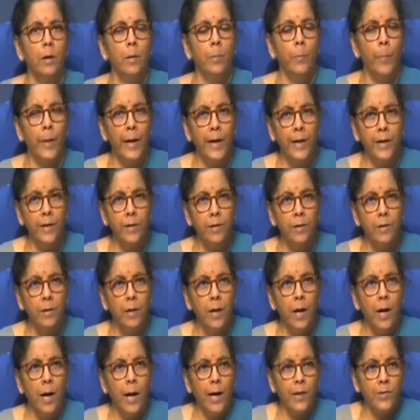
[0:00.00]
made
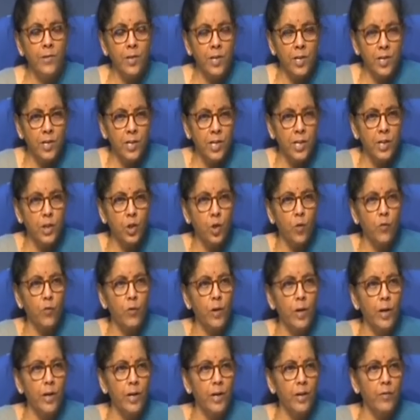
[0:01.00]
as a result of
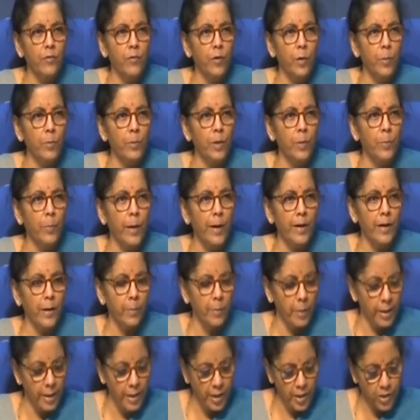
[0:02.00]
learning from the
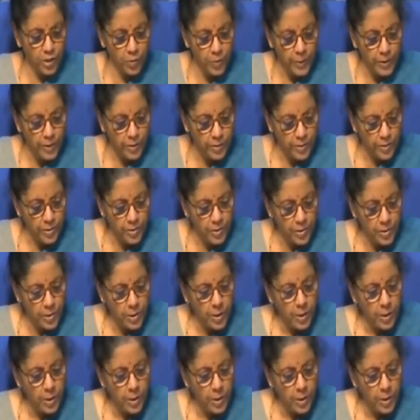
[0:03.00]
pandemic experience.